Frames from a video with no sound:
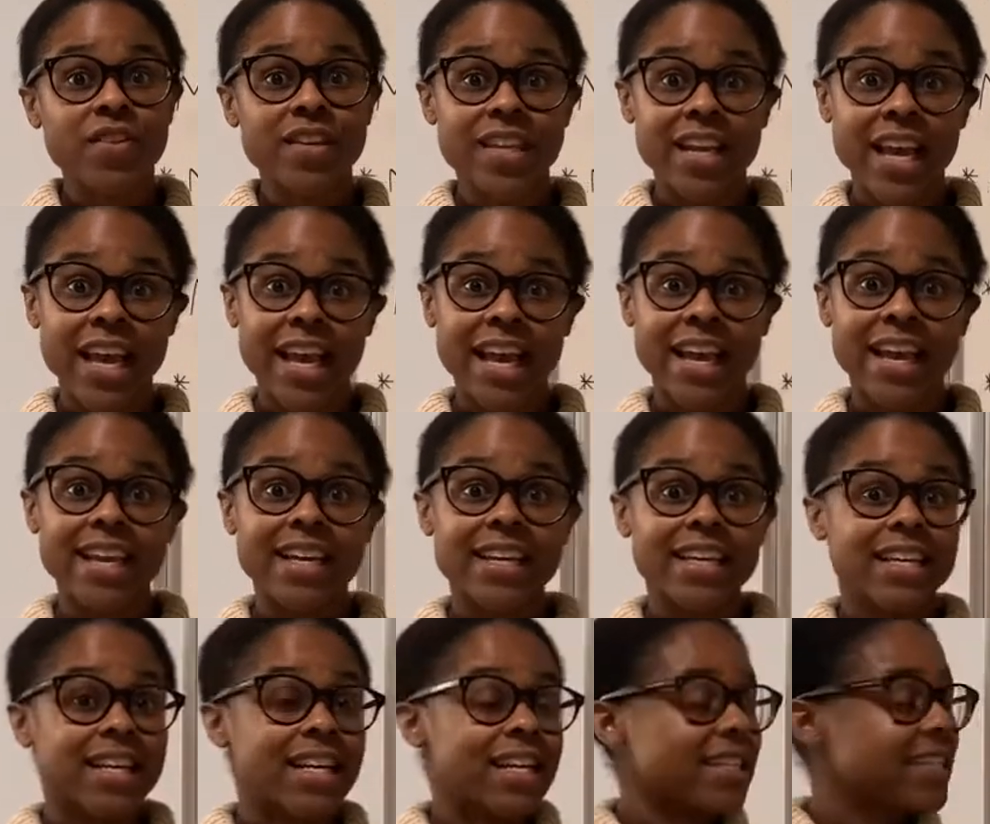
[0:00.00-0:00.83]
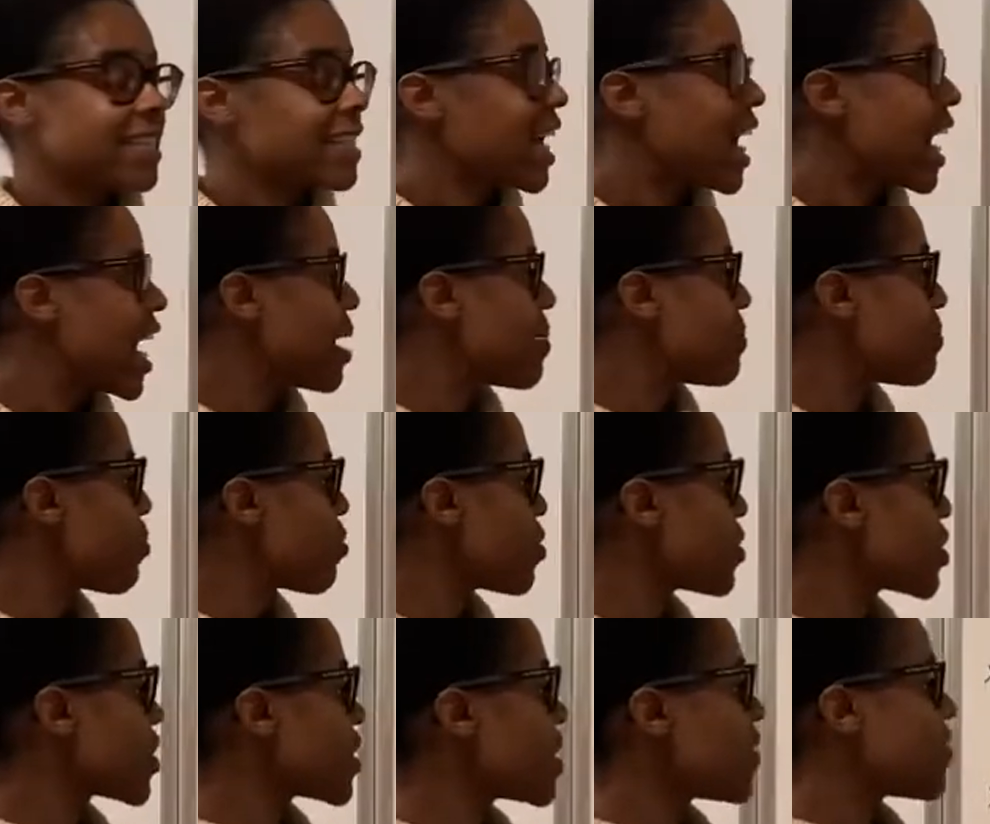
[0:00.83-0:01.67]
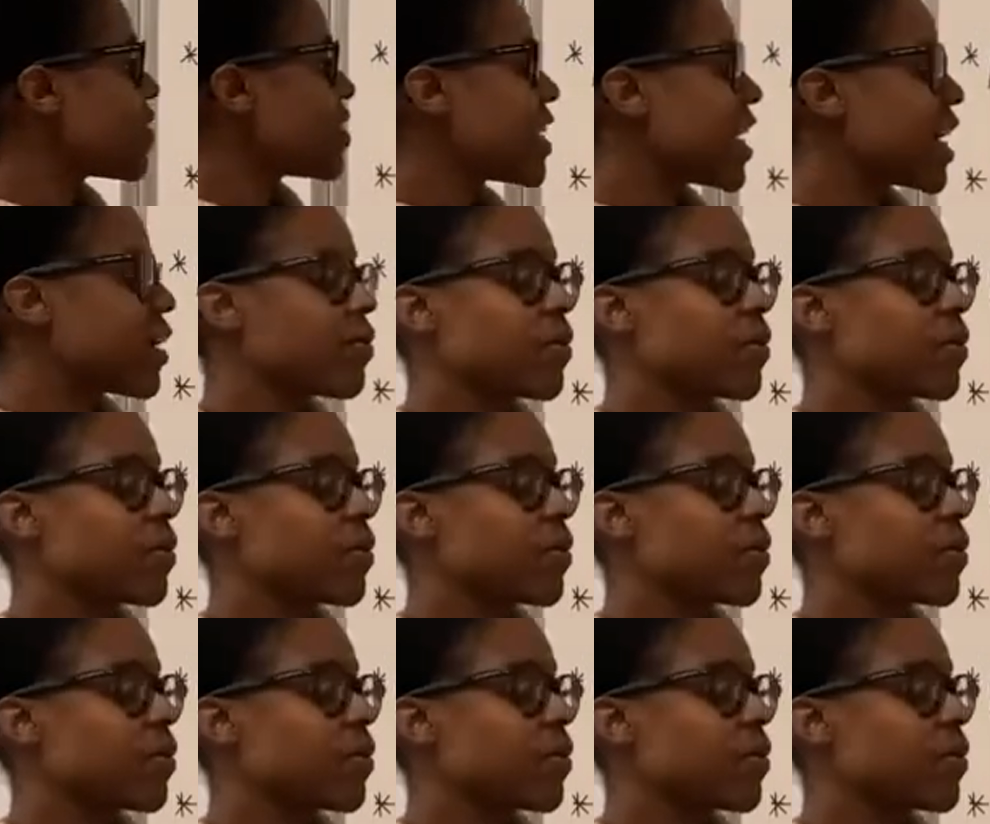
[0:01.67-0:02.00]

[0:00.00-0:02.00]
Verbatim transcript: day, time portion of the day.